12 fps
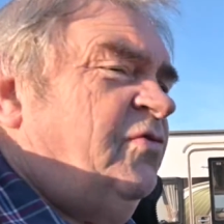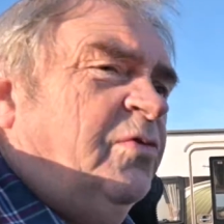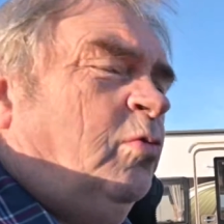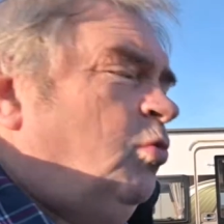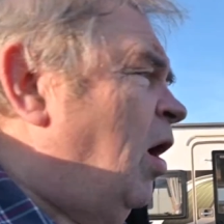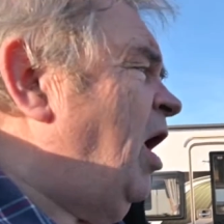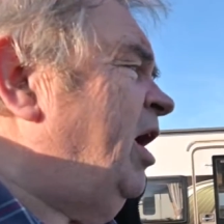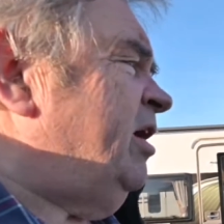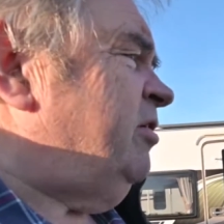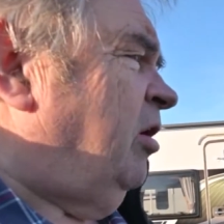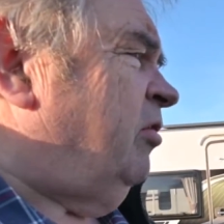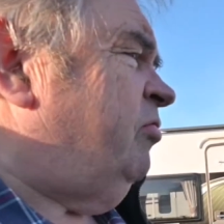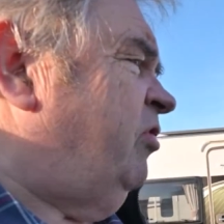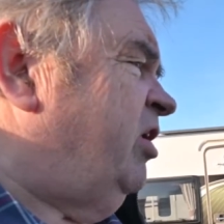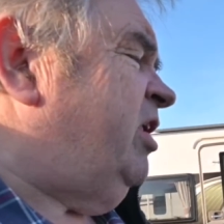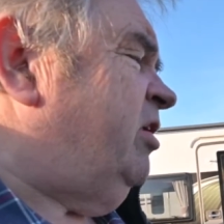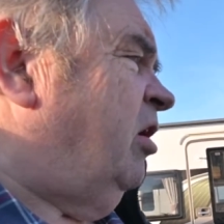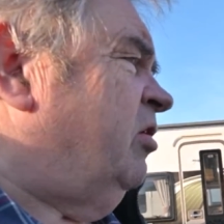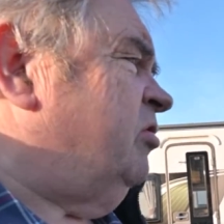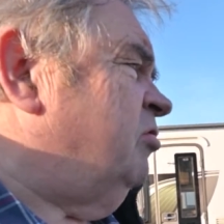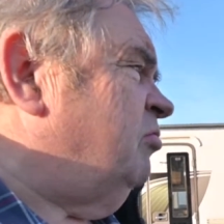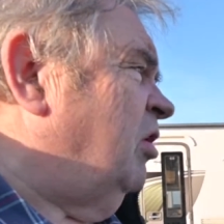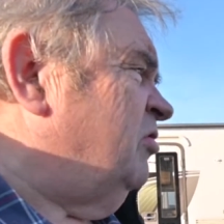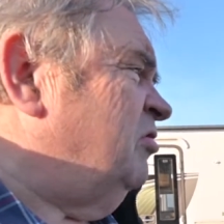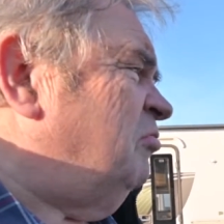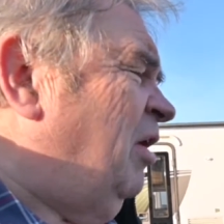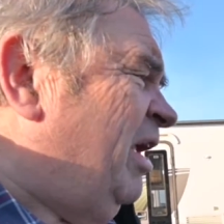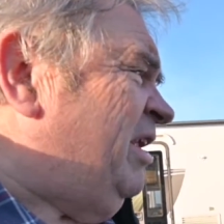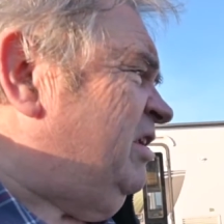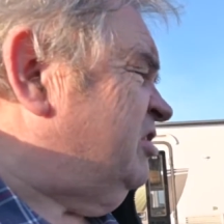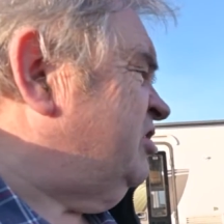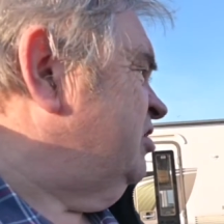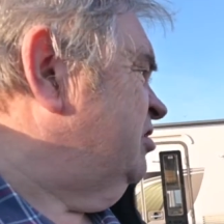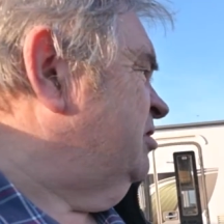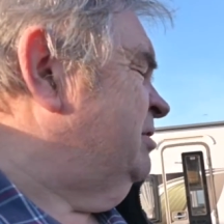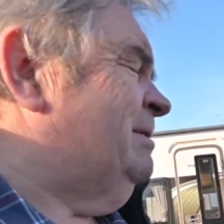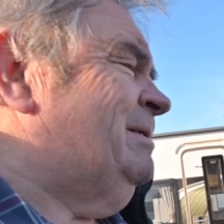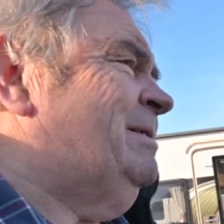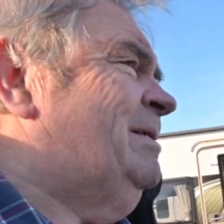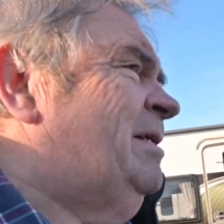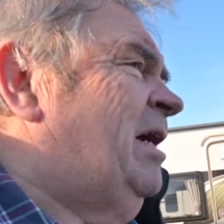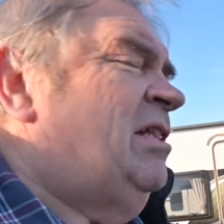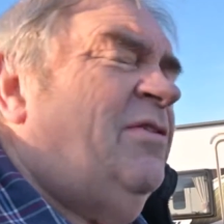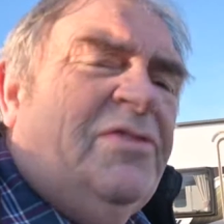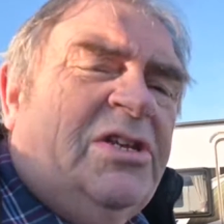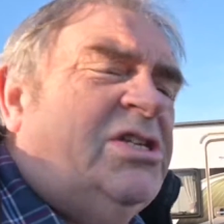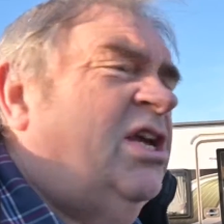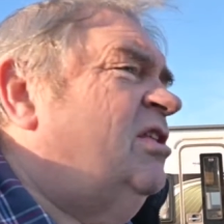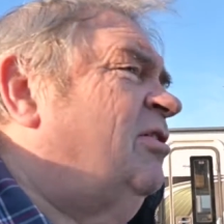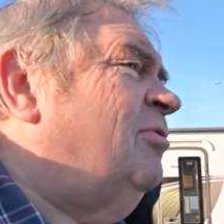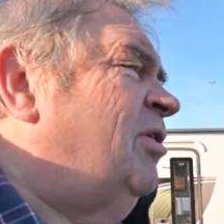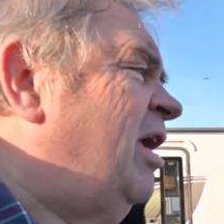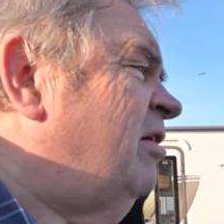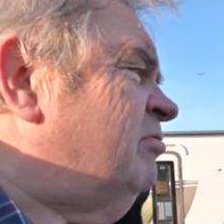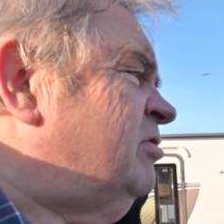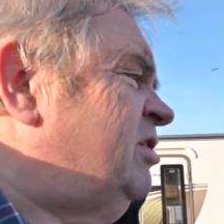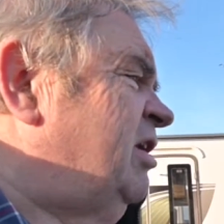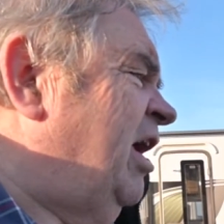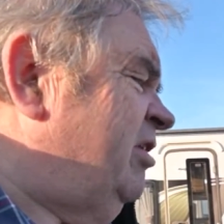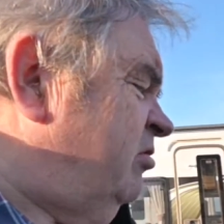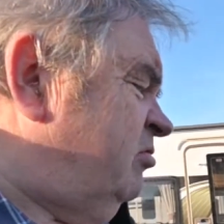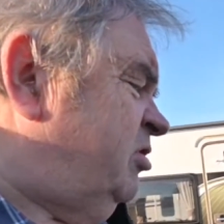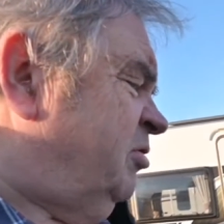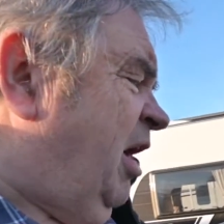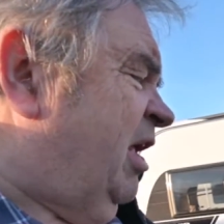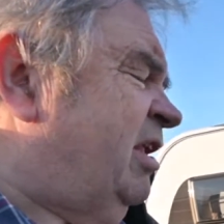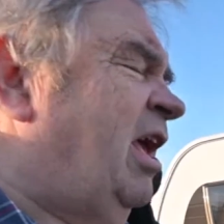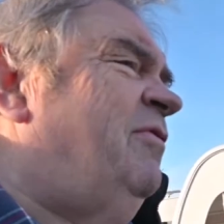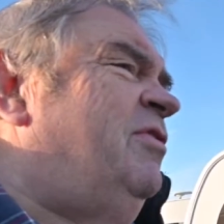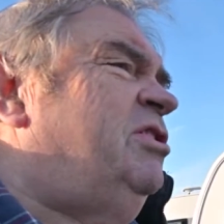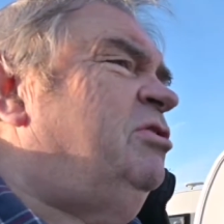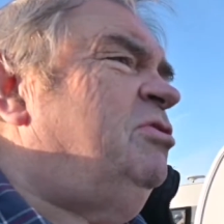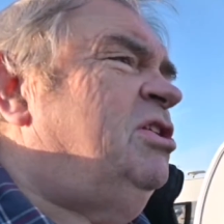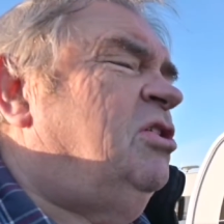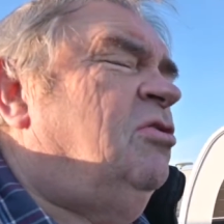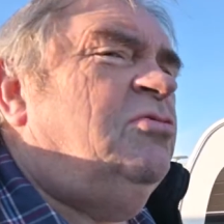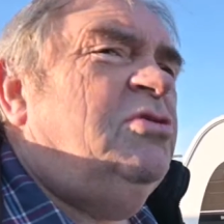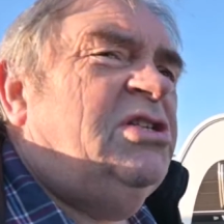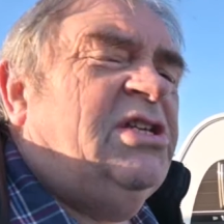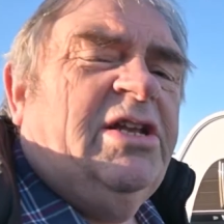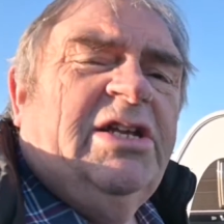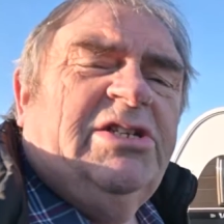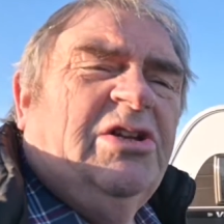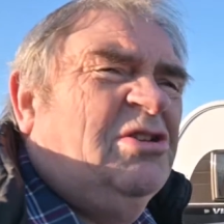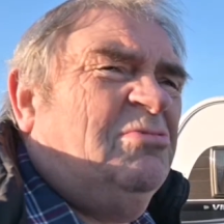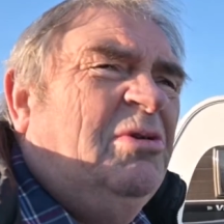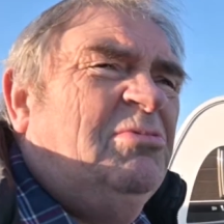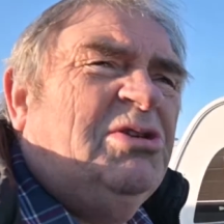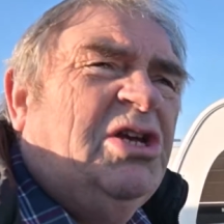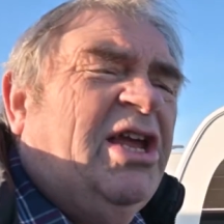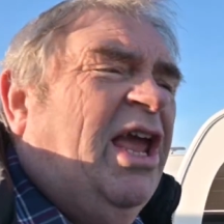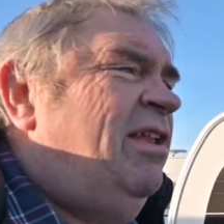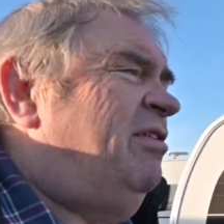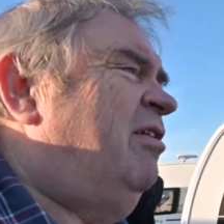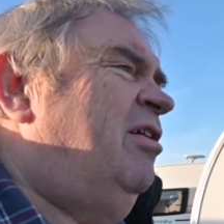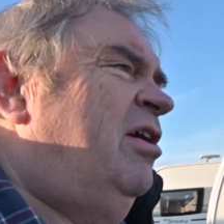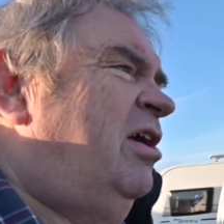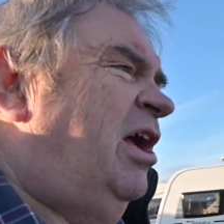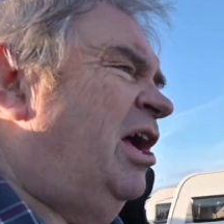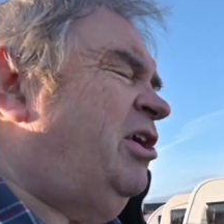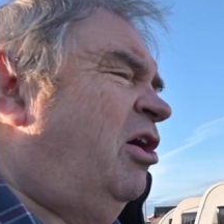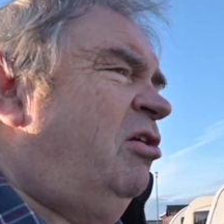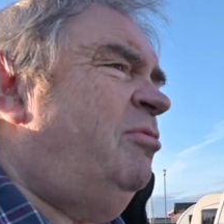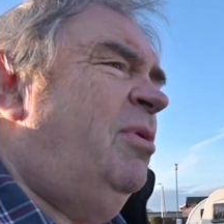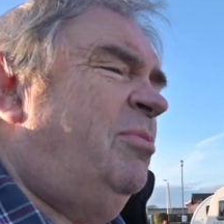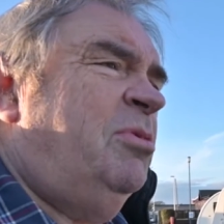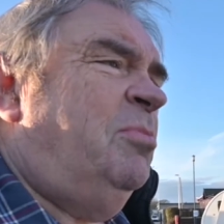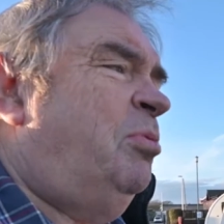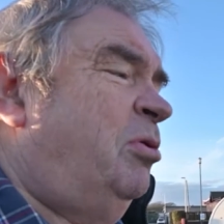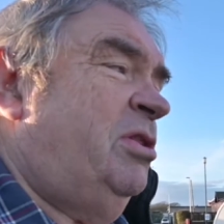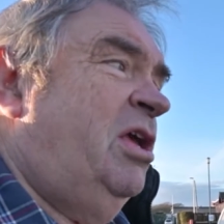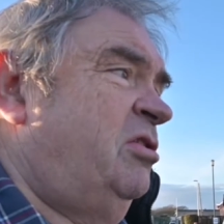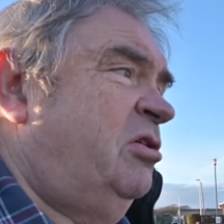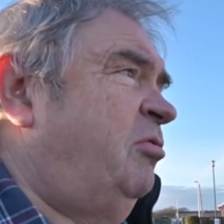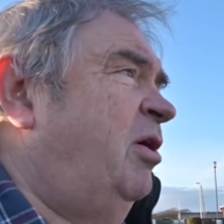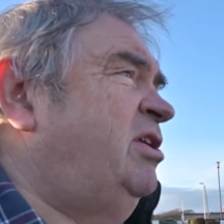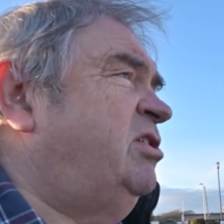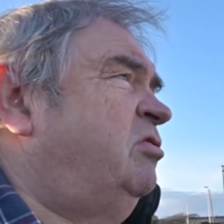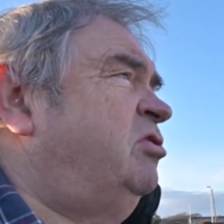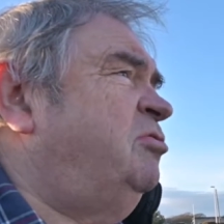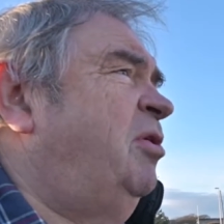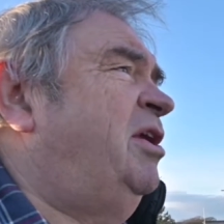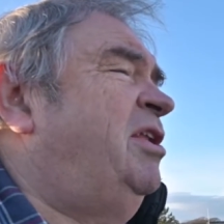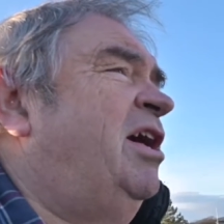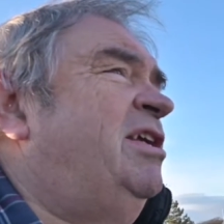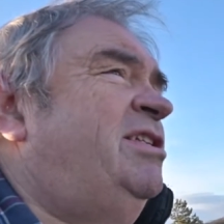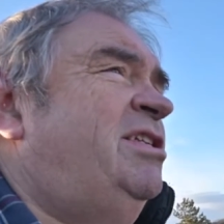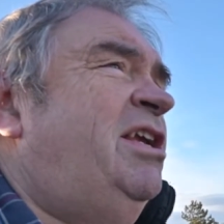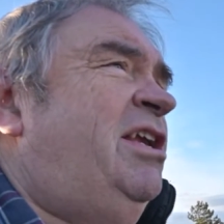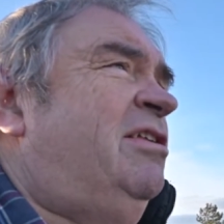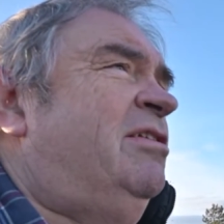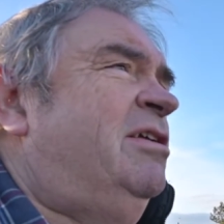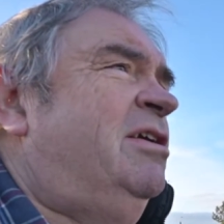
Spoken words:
foot wide on the range. I'll have to check that one out. And also, it had heavy duty corner steadies on as well, which again, I can't remember them putting that on the Quasar in 2019.